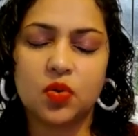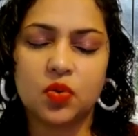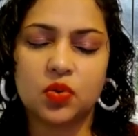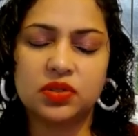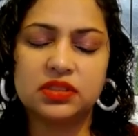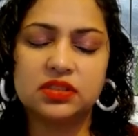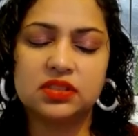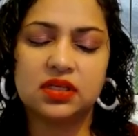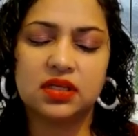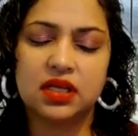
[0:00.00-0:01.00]

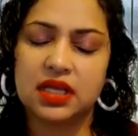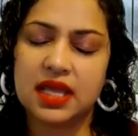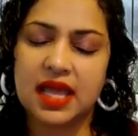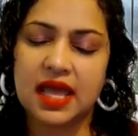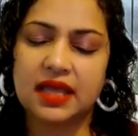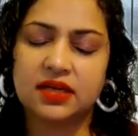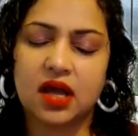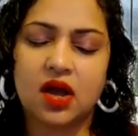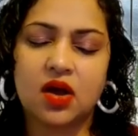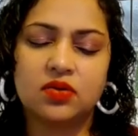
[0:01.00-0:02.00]
hold,
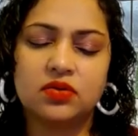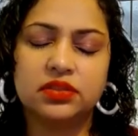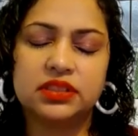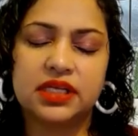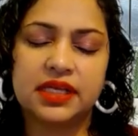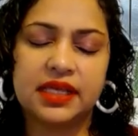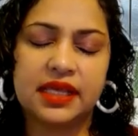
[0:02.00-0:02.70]
and out.